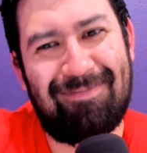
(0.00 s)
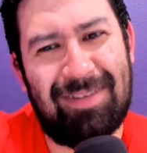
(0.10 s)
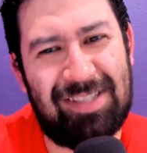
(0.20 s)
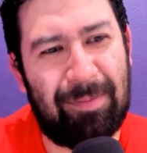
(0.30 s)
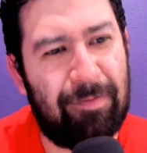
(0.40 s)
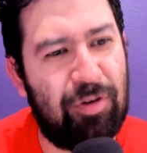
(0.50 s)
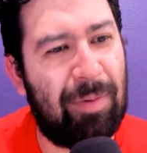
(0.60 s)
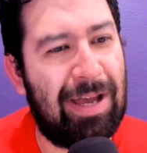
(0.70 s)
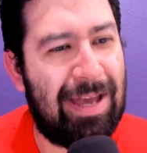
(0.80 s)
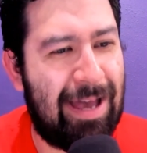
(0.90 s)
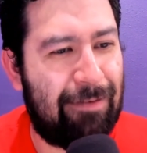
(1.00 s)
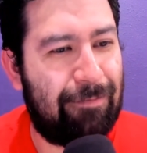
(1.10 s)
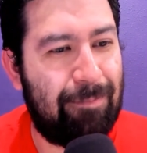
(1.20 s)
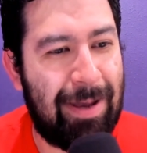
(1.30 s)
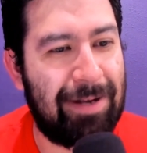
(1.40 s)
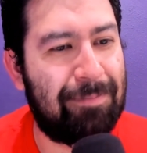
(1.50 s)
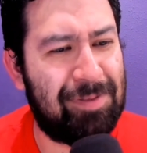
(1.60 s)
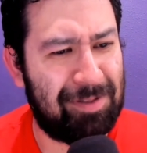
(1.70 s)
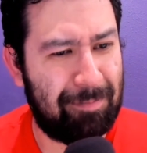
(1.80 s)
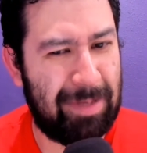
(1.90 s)
Some of you might have made
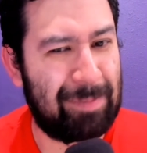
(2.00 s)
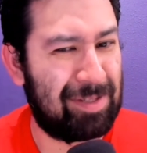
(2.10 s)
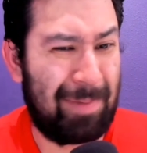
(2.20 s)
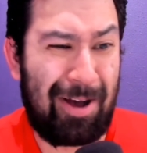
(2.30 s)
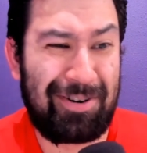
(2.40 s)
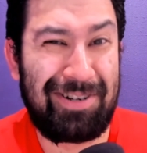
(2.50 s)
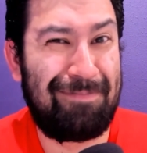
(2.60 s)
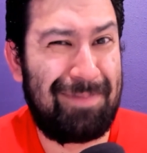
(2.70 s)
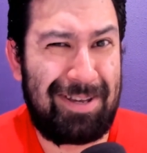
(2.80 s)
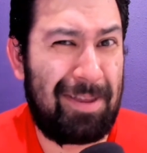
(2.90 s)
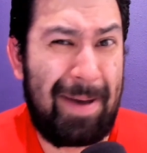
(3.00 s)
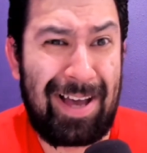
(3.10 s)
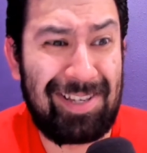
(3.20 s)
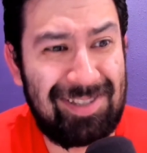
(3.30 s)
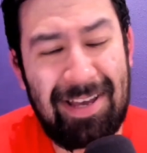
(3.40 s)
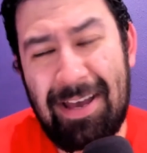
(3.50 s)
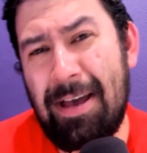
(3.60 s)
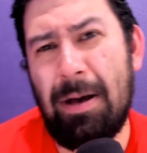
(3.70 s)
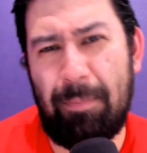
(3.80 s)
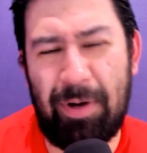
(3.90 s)
some memes about it in the past.
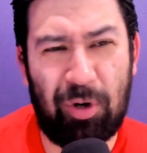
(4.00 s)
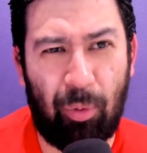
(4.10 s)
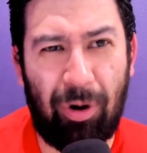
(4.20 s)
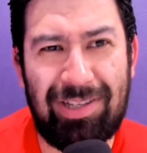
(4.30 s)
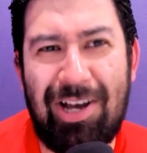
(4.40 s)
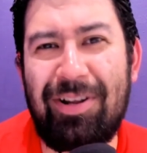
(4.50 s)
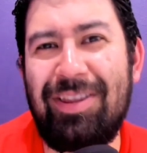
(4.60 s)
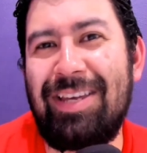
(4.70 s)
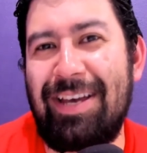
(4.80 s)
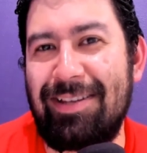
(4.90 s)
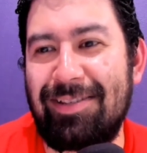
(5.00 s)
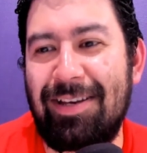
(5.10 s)
But it worked out in the end.